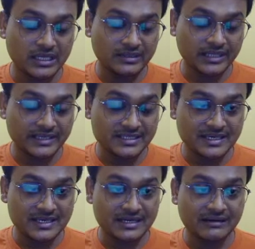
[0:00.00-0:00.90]
And there is a
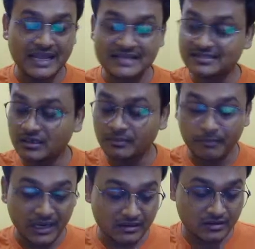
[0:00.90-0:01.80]
national
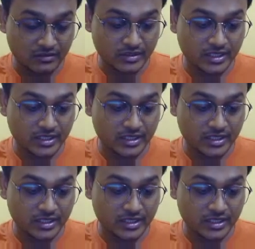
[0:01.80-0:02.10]
park.